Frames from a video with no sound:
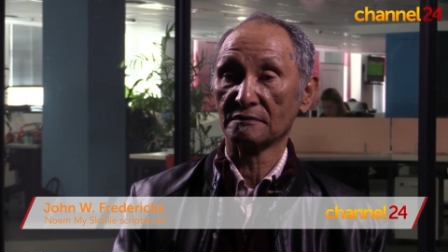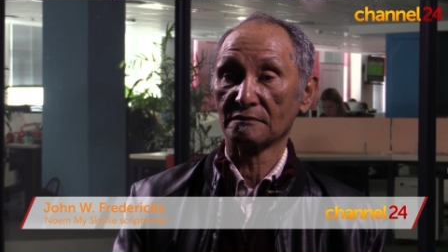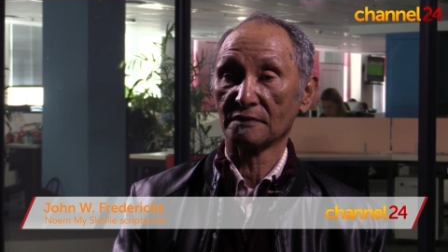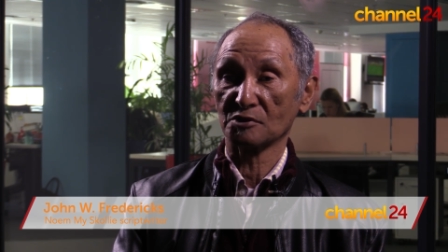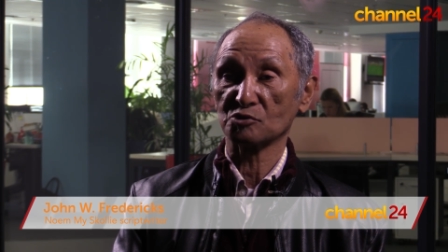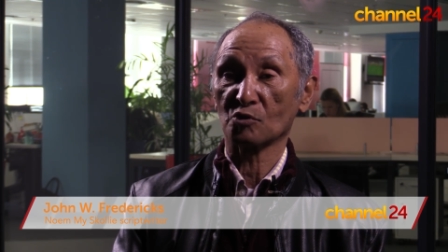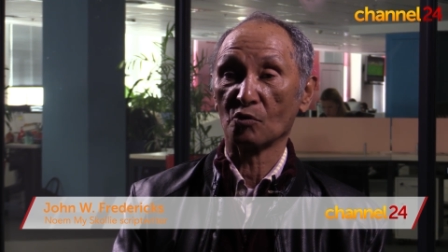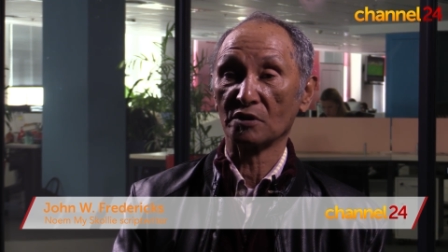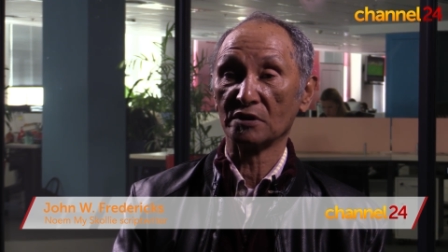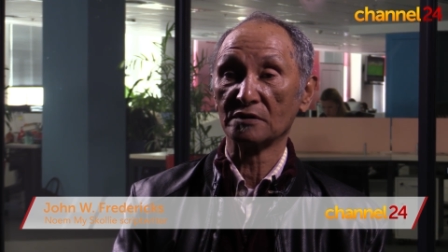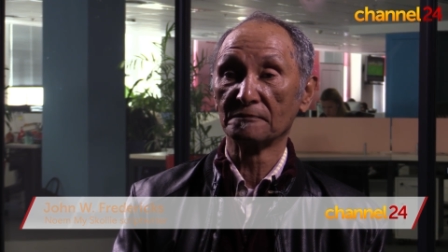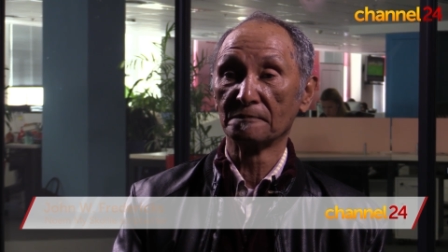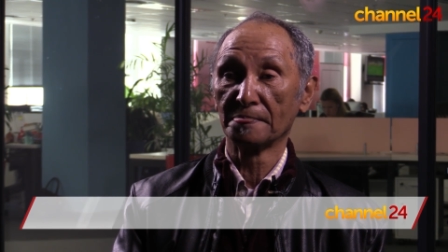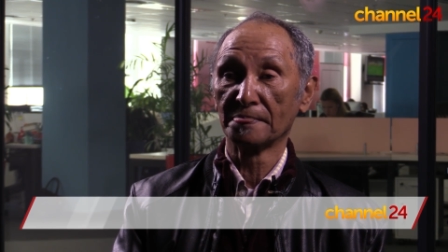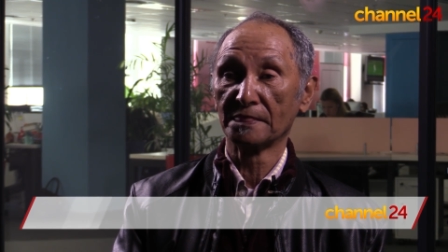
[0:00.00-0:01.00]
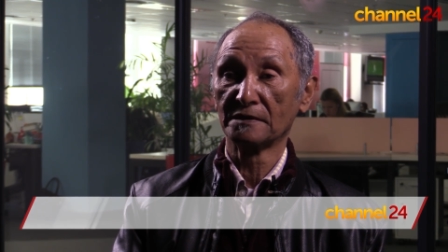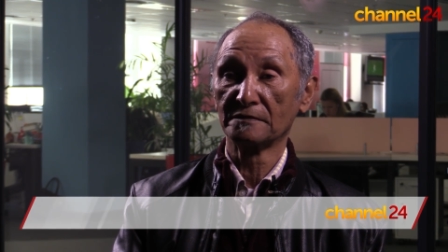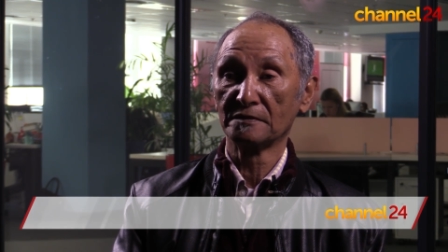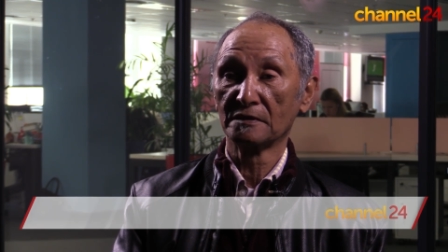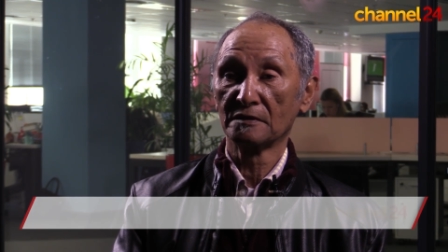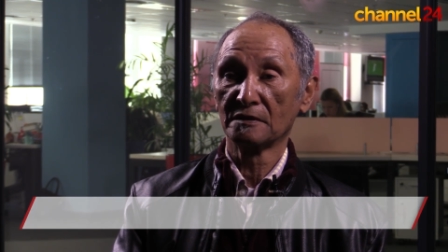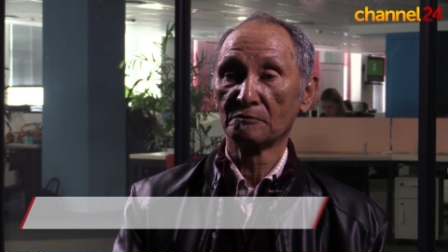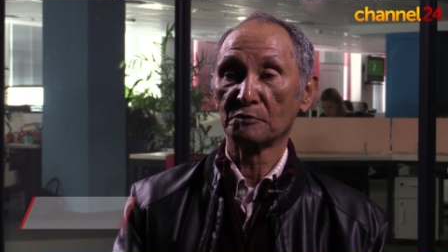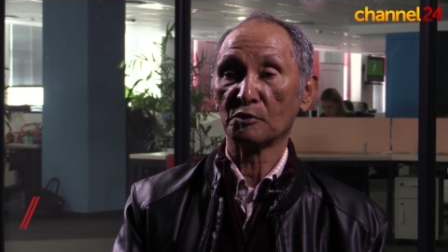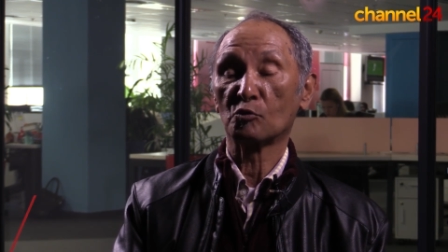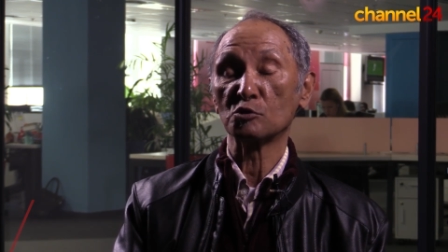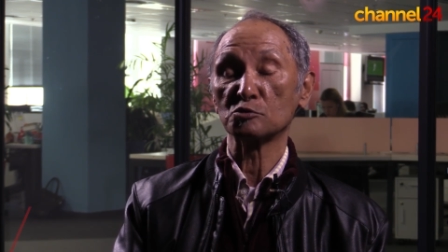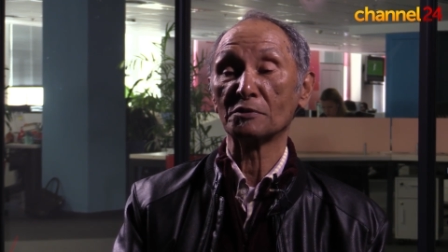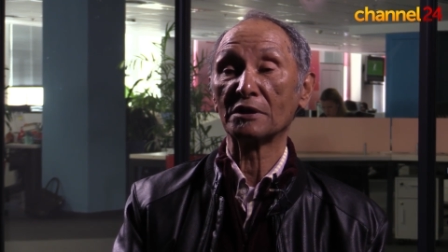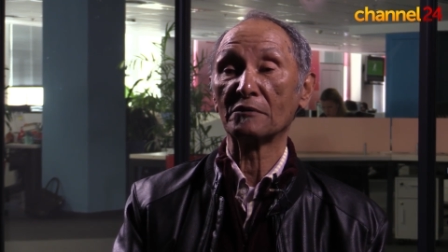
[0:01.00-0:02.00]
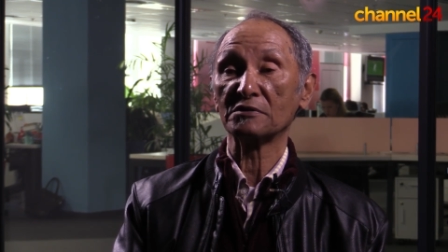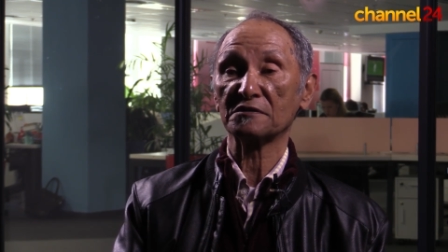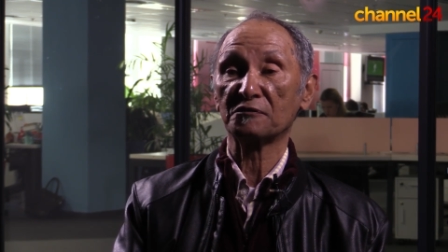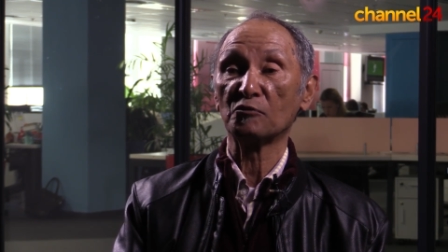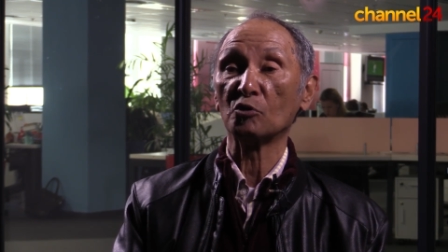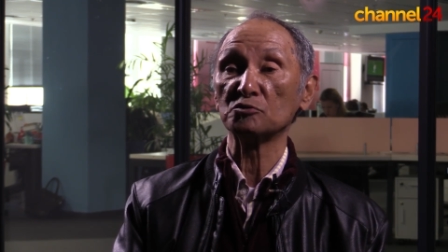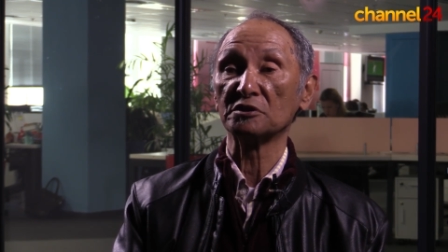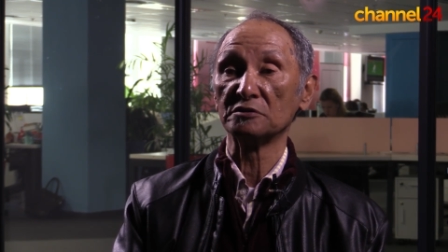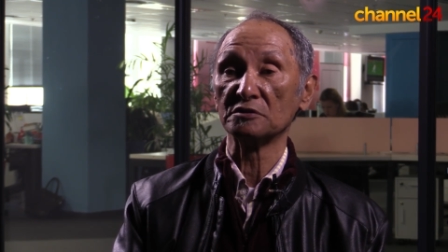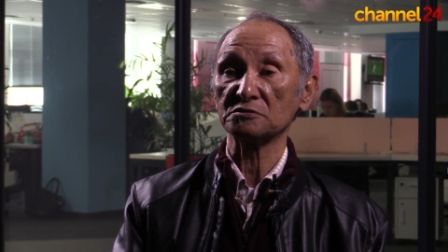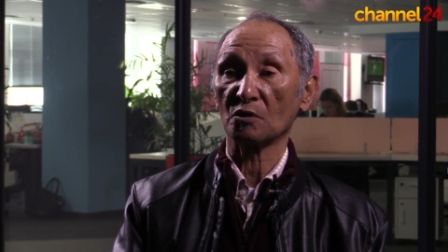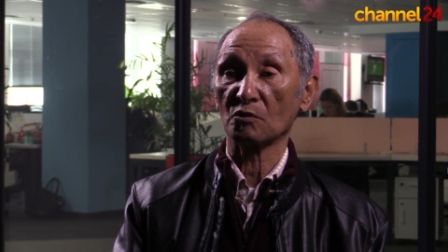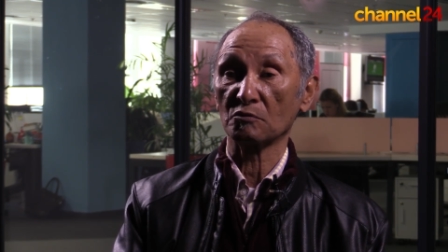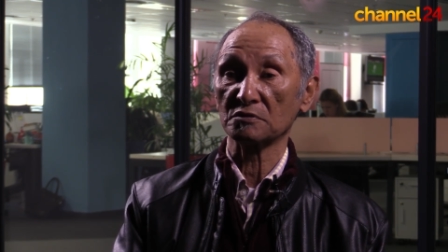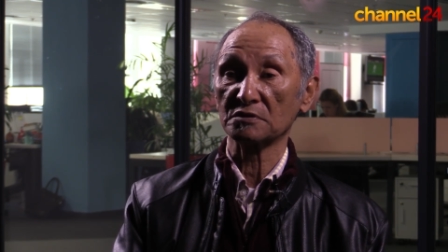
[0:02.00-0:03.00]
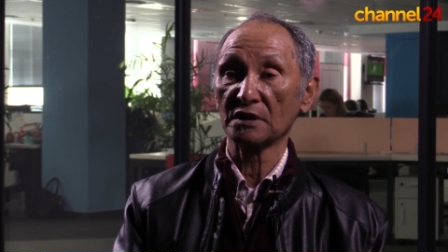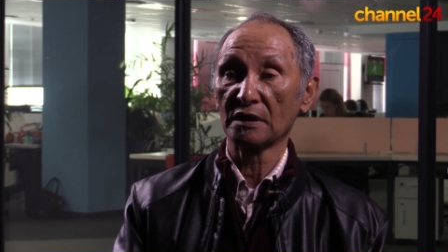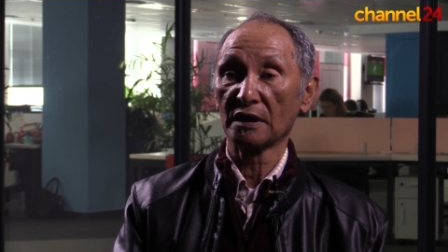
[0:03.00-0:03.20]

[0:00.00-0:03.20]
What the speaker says: a Skollie because when I was 14 years old,